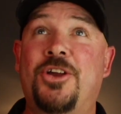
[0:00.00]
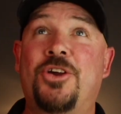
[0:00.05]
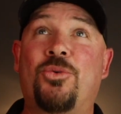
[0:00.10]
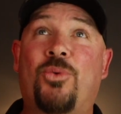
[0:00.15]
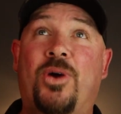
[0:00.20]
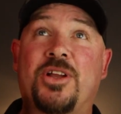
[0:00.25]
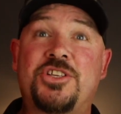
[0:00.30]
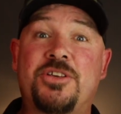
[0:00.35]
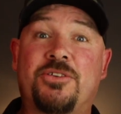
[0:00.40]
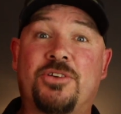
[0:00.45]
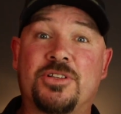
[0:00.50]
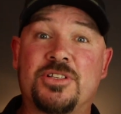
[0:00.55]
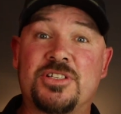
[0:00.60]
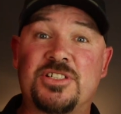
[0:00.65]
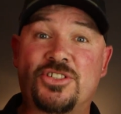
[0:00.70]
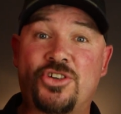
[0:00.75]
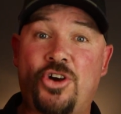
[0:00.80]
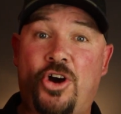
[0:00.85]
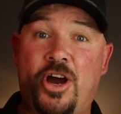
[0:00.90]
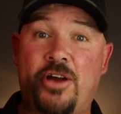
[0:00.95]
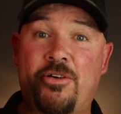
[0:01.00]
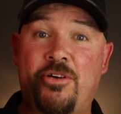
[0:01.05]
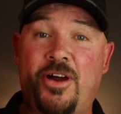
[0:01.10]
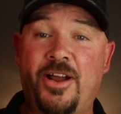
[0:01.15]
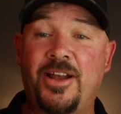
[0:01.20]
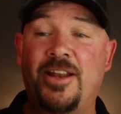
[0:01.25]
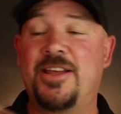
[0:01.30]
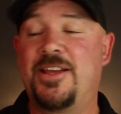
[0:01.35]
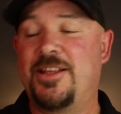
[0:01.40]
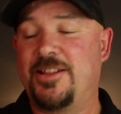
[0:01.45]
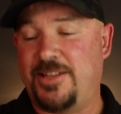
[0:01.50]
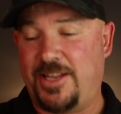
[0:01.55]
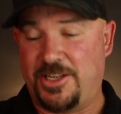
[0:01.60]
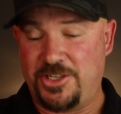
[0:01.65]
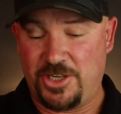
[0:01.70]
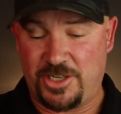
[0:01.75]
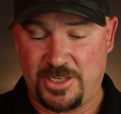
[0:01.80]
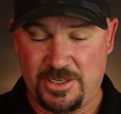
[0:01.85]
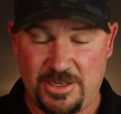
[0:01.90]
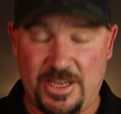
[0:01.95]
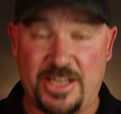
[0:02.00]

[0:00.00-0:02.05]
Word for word: Once you've got the sky right, then you can